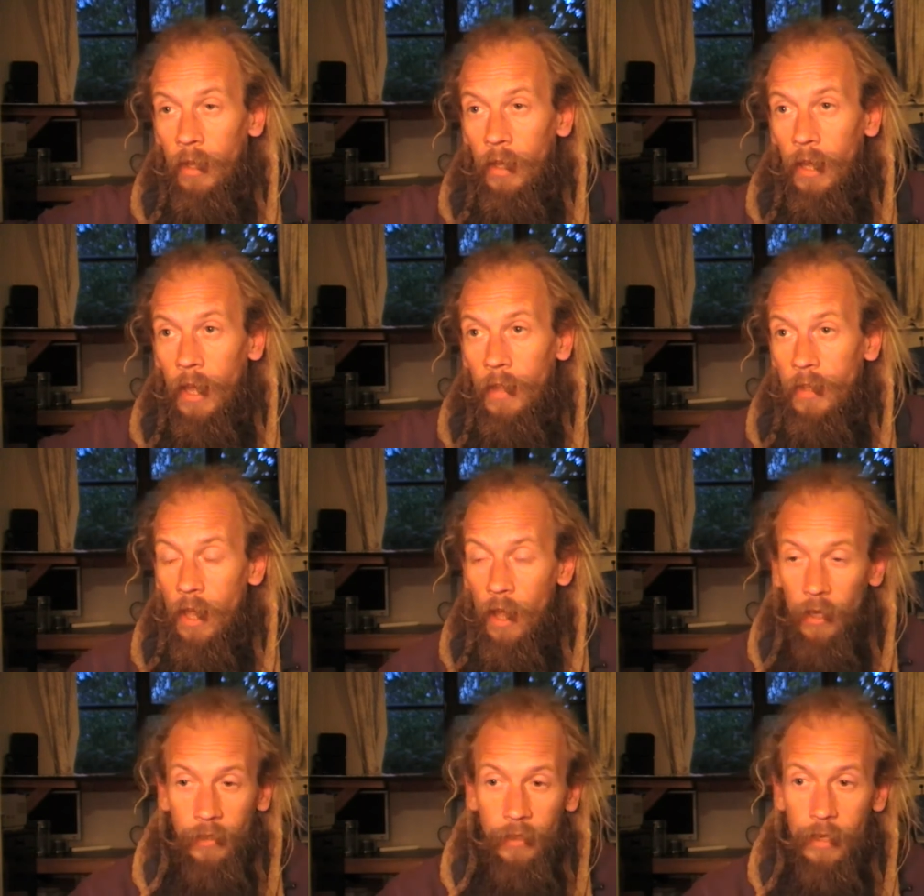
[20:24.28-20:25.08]
And the
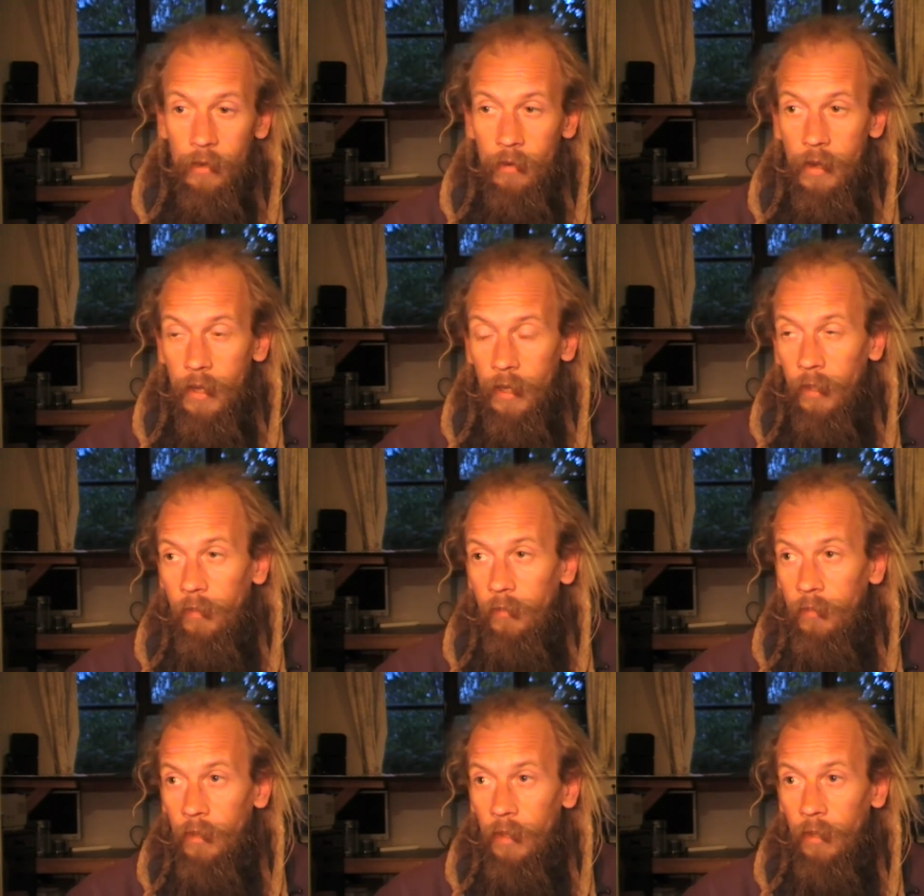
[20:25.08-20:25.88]
idea
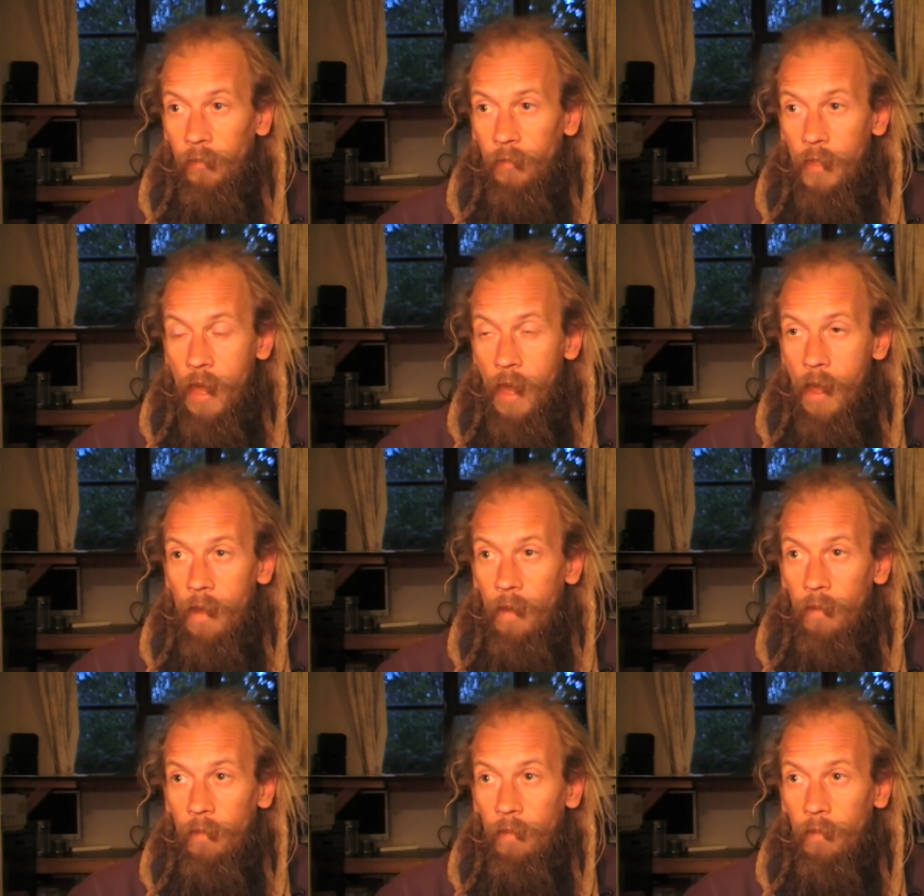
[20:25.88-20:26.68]
is
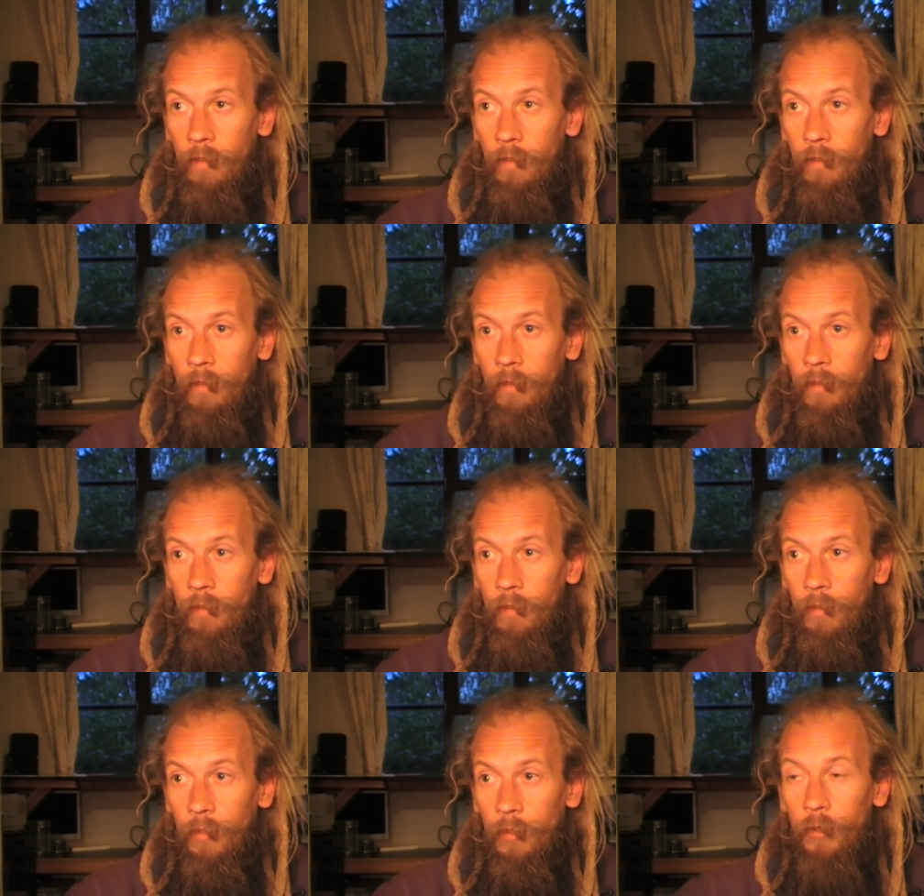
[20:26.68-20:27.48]
that
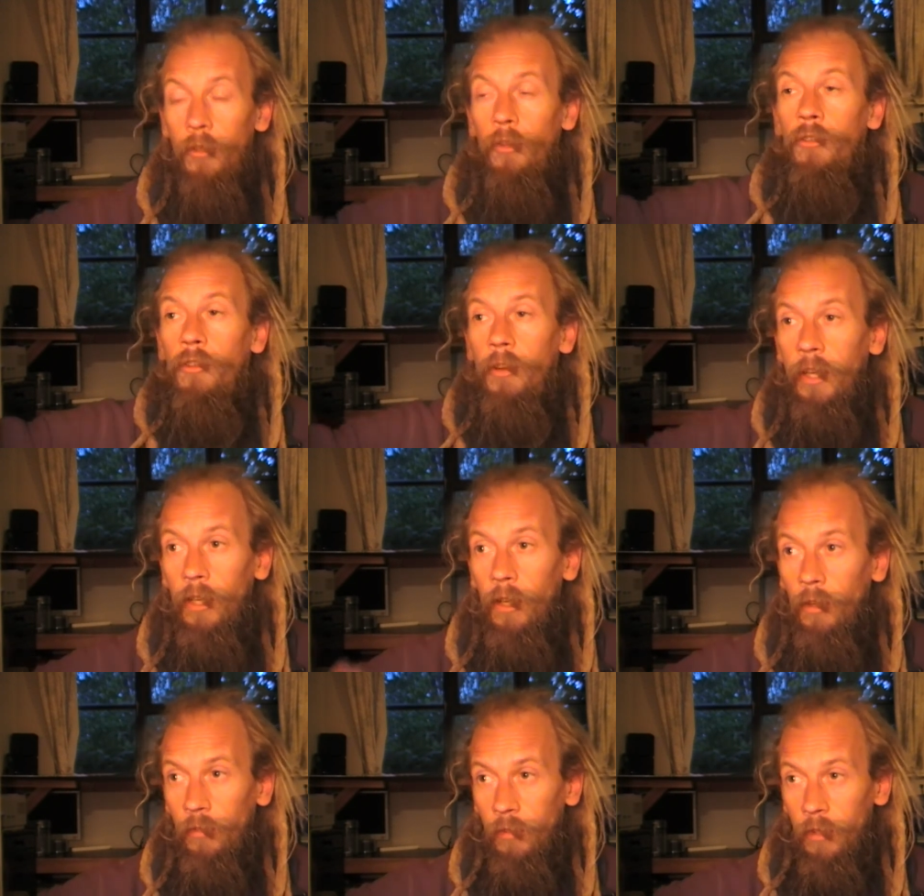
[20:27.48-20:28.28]
the
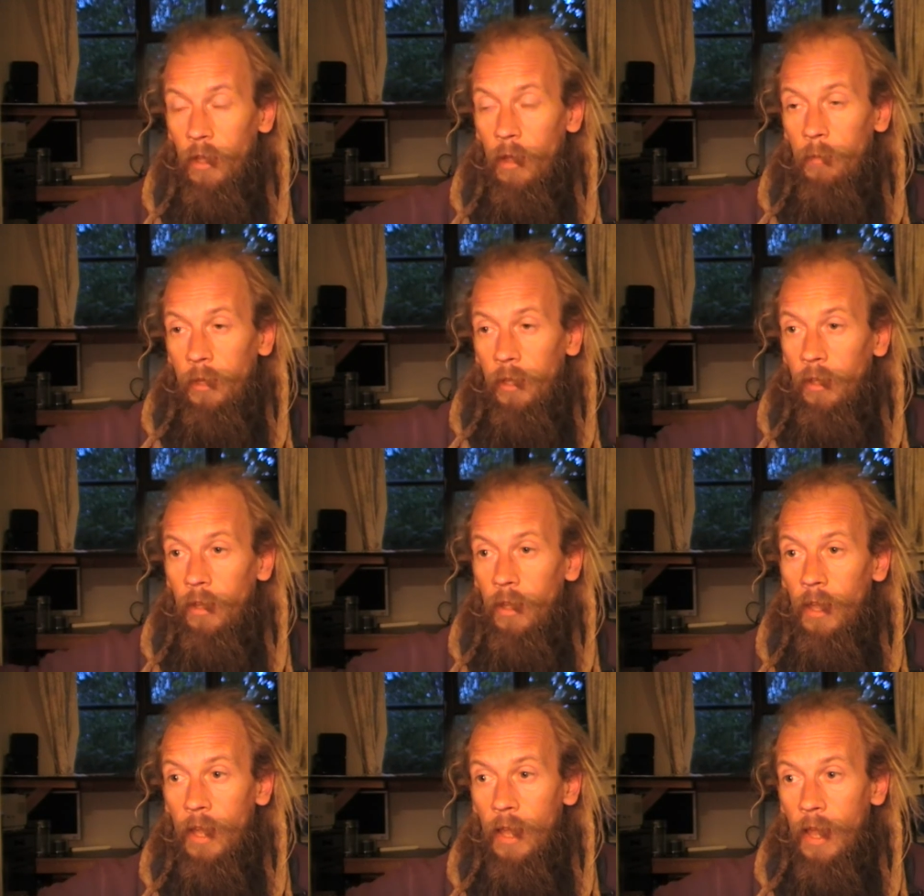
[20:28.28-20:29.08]
neutrinos are coming,
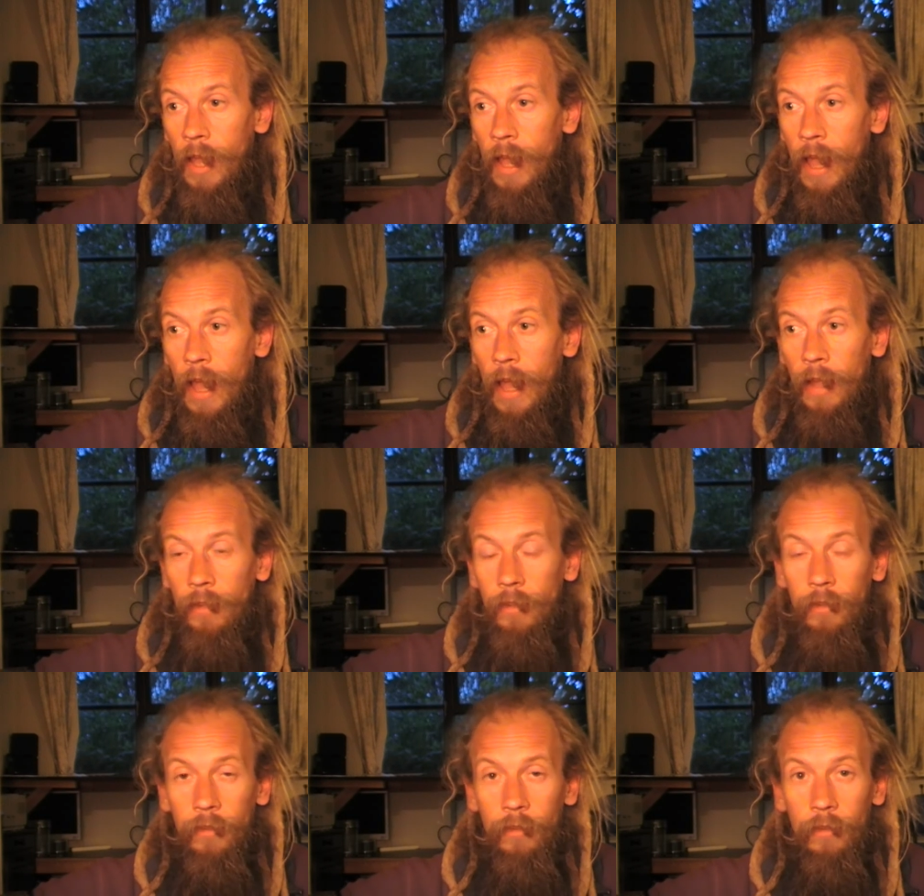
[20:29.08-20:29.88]

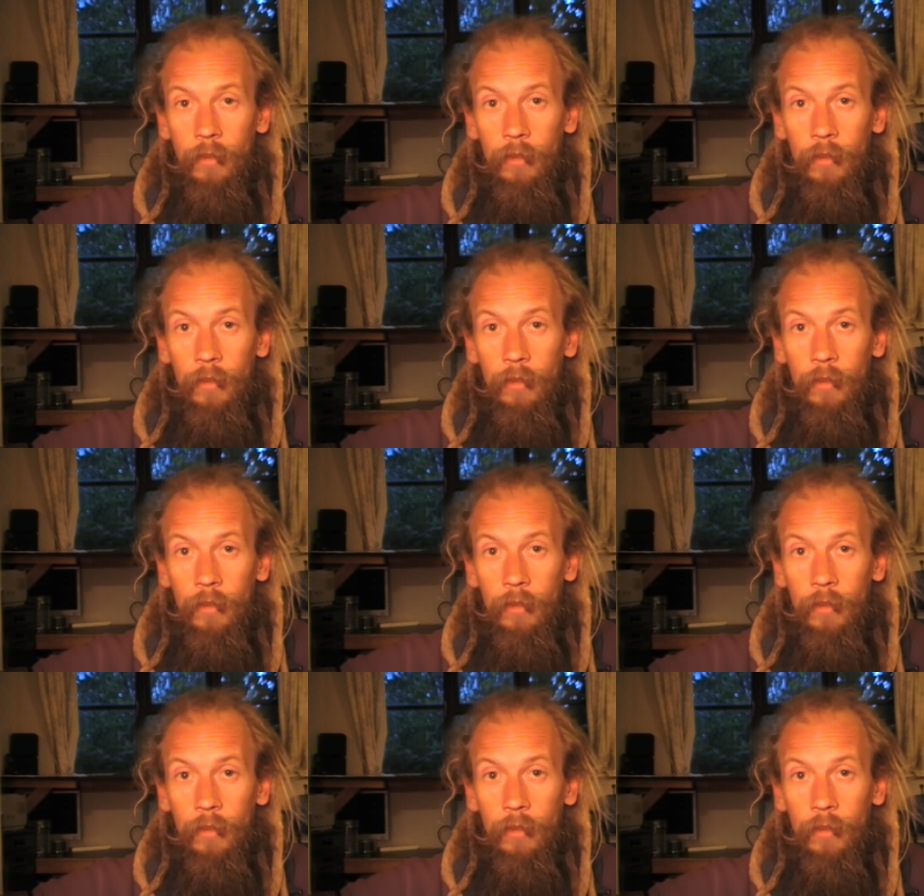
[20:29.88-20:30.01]
and